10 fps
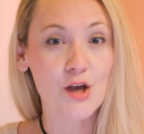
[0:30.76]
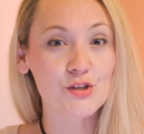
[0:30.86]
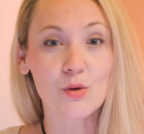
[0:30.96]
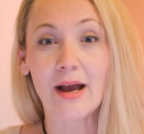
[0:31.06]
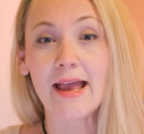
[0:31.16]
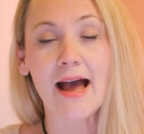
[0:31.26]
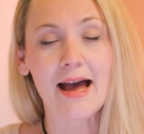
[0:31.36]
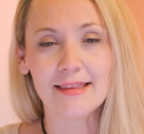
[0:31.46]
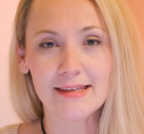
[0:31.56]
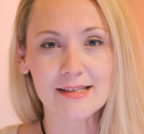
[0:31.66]
So I
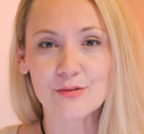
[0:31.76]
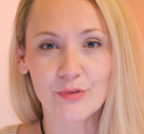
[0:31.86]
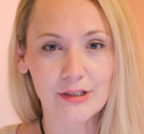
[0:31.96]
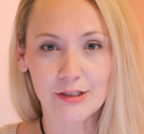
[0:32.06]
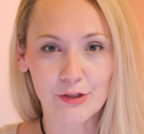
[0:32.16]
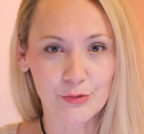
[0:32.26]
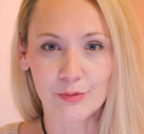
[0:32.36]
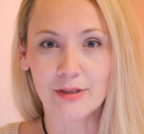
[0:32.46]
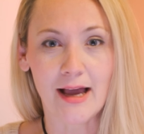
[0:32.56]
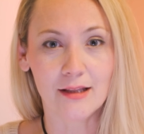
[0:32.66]
had this really
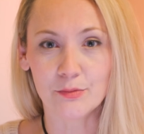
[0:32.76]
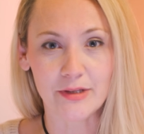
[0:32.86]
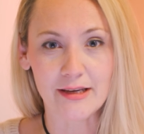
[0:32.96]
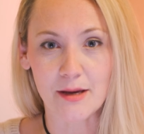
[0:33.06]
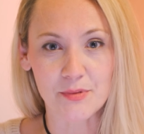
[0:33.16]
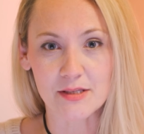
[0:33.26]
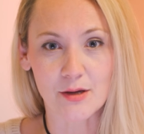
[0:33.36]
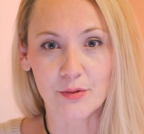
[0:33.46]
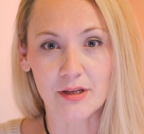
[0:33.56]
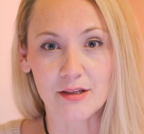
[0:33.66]
cool Halloween
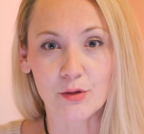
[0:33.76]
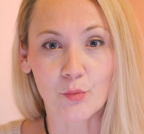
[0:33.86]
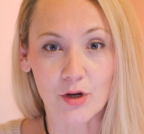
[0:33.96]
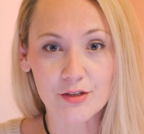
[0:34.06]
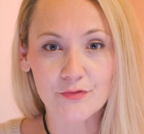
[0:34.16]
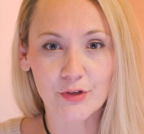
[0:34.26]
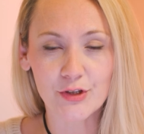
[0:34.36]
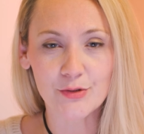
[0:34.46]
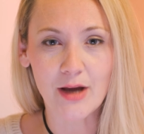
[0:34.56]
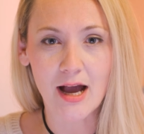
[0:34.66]
episode in the works for
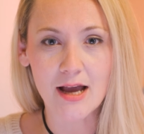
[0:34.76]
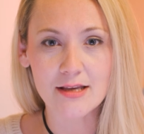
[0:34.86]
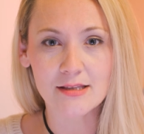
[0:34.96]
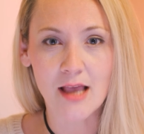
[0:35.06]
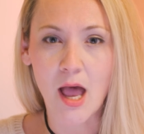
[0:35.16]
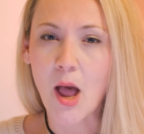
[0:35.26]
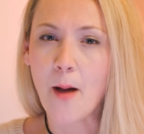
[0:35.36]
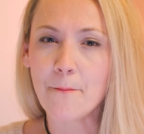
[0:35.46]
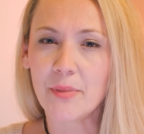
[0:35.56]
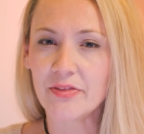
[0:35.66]
you guys,
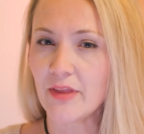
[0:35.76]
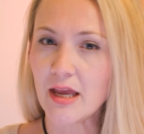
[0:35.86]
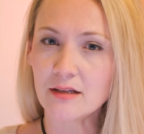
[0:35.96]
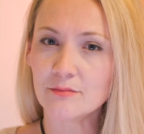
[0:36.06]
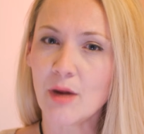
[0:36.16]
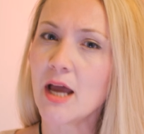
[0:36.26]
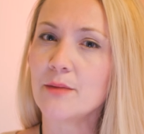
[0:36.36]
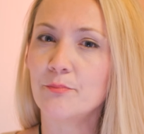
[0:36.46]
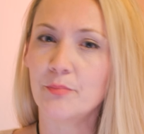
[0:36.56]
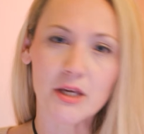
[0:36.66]
but then
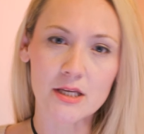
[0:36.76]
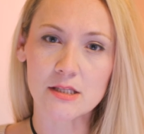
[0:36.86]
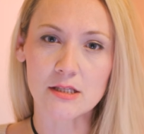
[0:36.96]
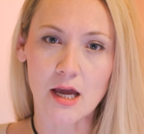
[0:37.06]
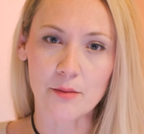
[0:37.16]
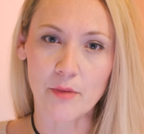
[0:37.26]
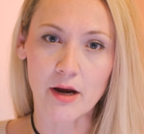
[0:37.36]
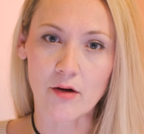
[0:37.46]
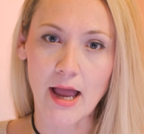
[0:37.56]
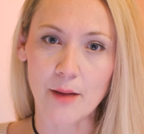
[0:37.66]
my biggest
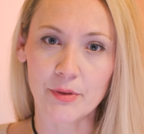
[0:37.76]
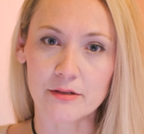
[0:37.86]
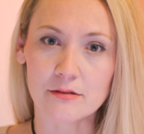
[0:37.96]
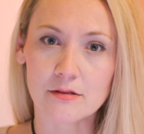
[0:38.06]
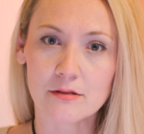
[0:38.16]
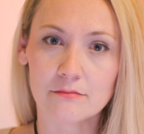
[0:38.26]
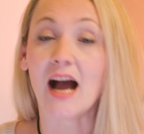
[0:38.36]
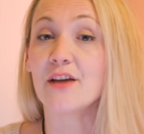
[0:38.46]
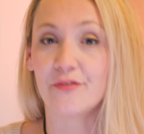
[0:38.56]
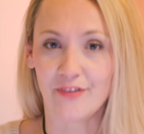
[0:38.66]
nightmare happened.
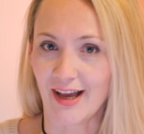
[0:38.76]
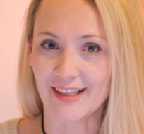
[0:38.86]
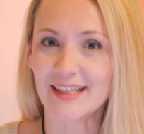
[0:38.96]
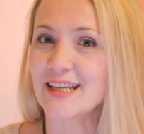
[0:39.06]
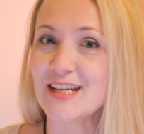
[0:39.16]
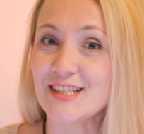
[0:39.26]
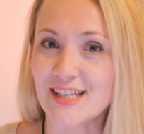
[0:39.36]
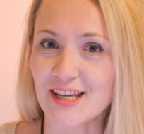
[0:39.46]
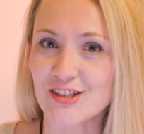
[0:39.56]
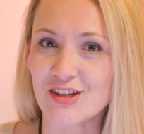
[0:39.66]
I fell in a
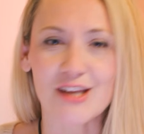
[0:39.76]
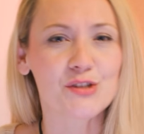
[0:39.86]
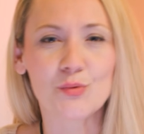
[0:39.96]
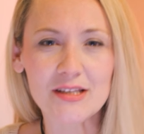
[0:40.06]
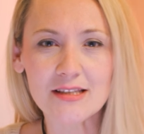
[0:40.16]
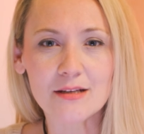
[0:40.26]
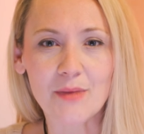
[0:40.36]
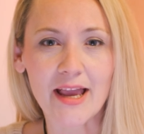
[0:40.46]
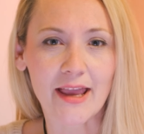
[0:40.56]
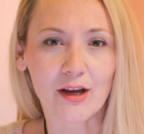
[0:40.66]
ditch and twisted
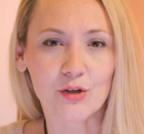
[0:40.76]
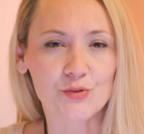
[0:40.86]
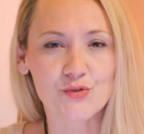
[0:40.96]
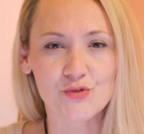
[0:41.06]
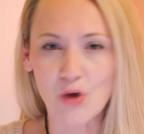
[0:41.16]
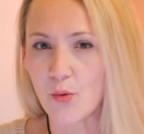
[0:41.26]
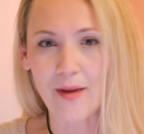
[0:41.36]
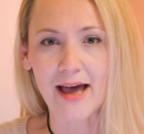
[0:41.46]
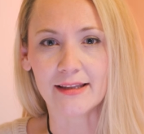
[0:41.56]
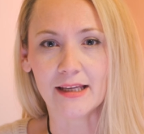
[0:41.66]
my ankle so
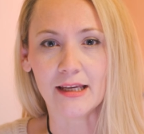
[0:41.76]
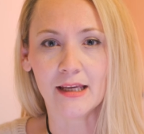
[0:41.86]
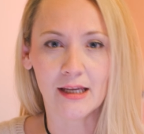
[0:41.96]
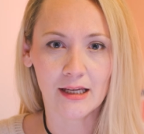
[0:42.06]
badly